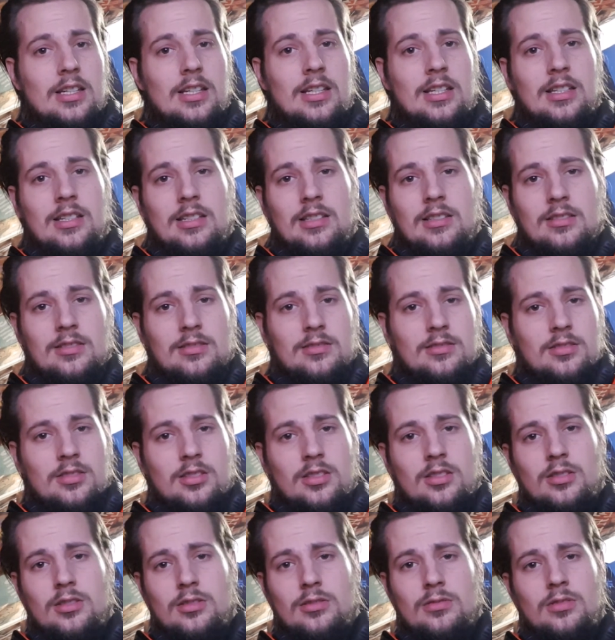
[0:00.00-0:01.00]
And,
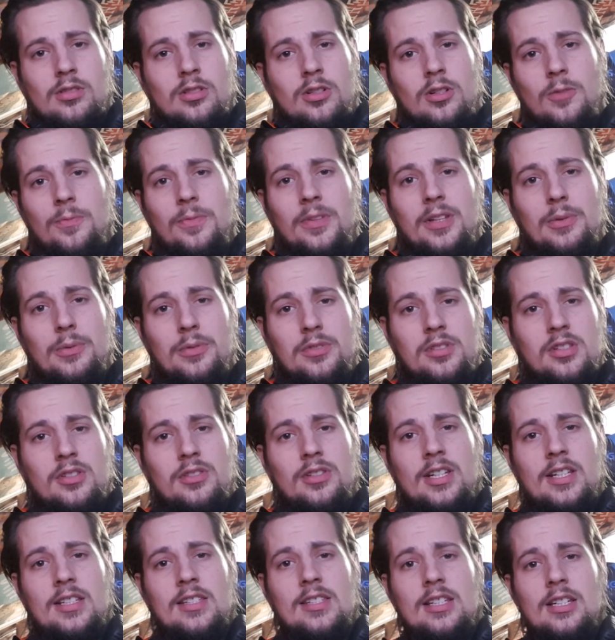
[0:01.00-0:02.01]
you know, hopefully I will see
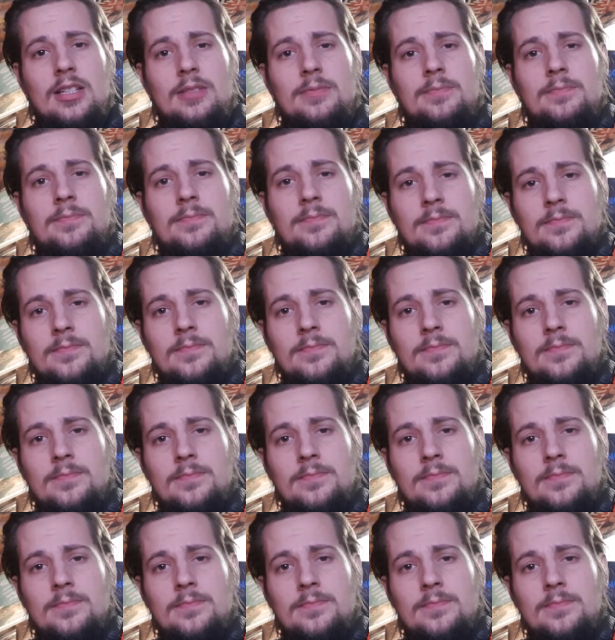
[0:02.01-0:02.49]
you next time.